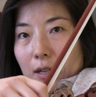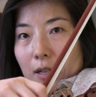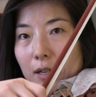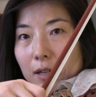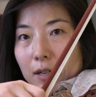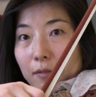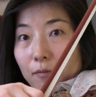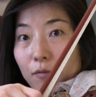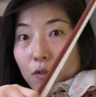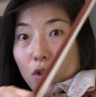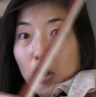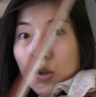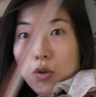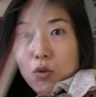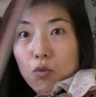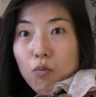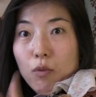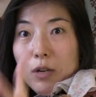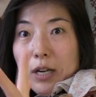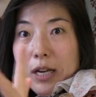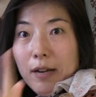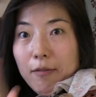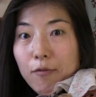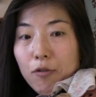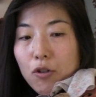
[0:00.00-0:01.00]
um, note
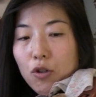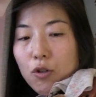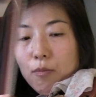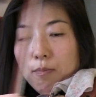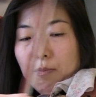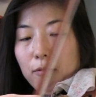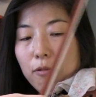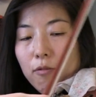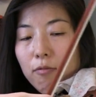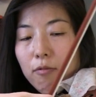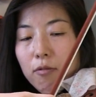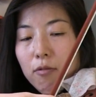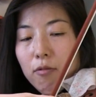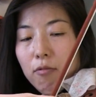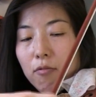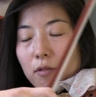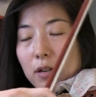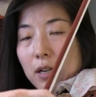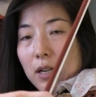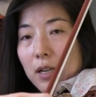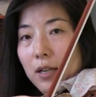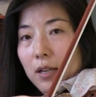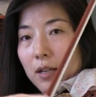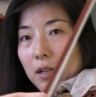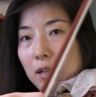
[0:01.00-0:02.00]
we have to do
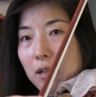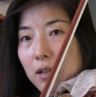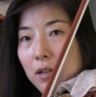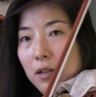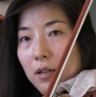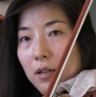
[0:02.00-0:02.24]
three